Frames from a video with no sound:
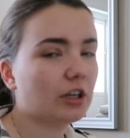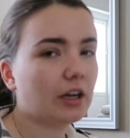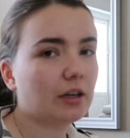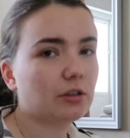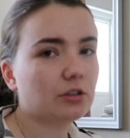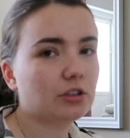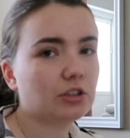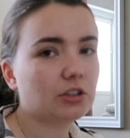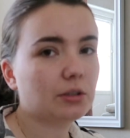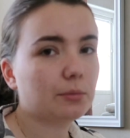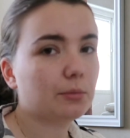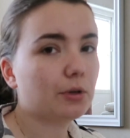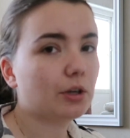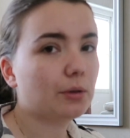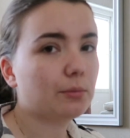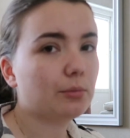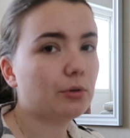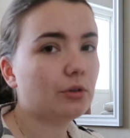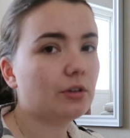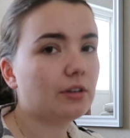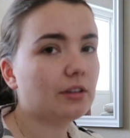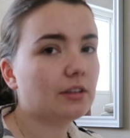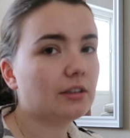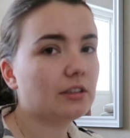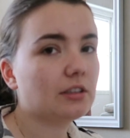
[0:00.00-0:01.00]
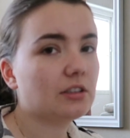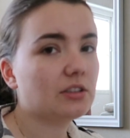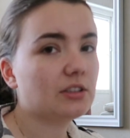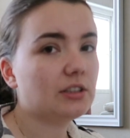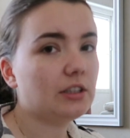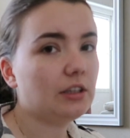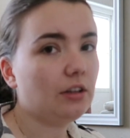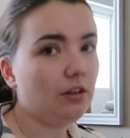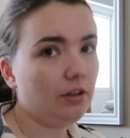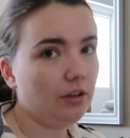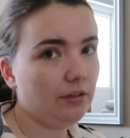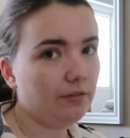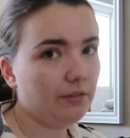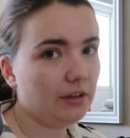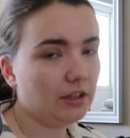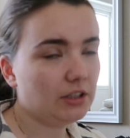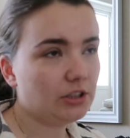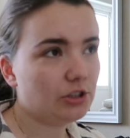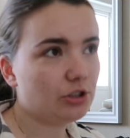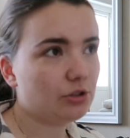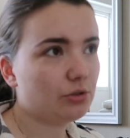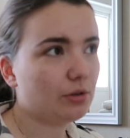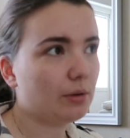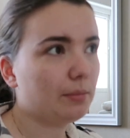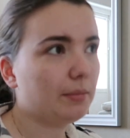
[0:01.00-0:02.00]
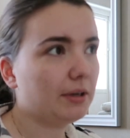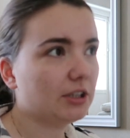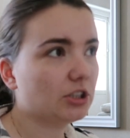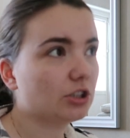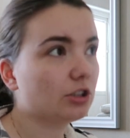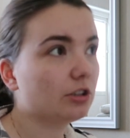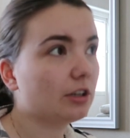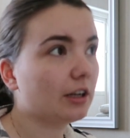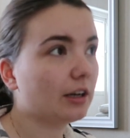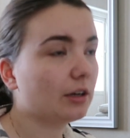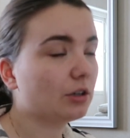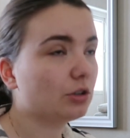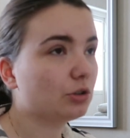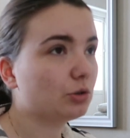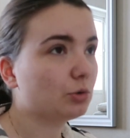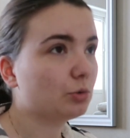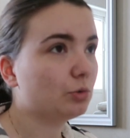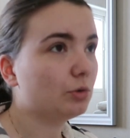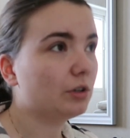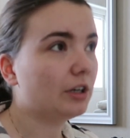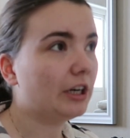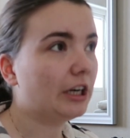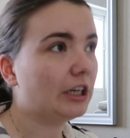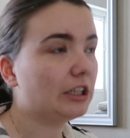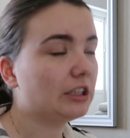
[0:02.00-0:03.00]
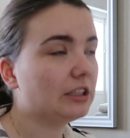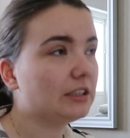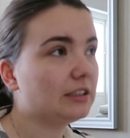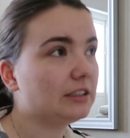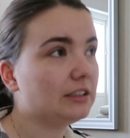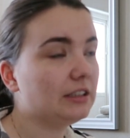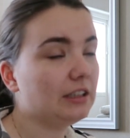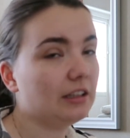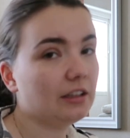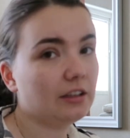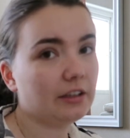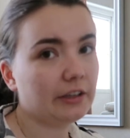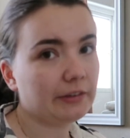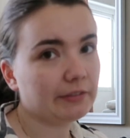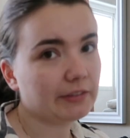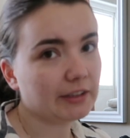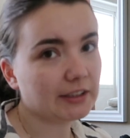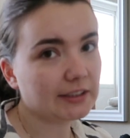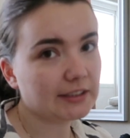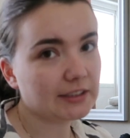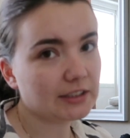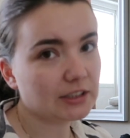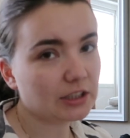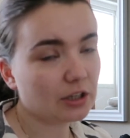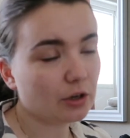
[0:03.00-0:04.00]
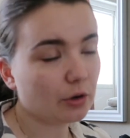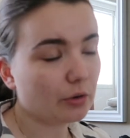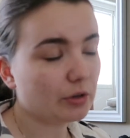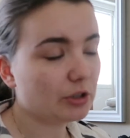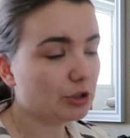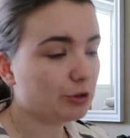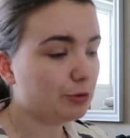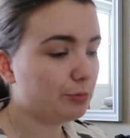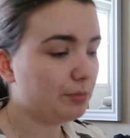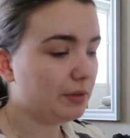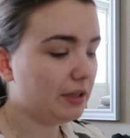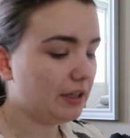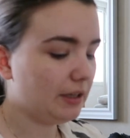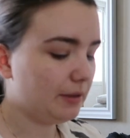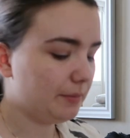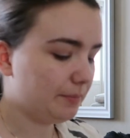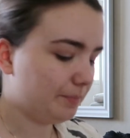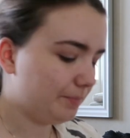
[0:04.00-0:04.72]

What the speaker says: out, because I'm gonna put in the ceiling vent, so I measured out where the ceiling vent is going to be.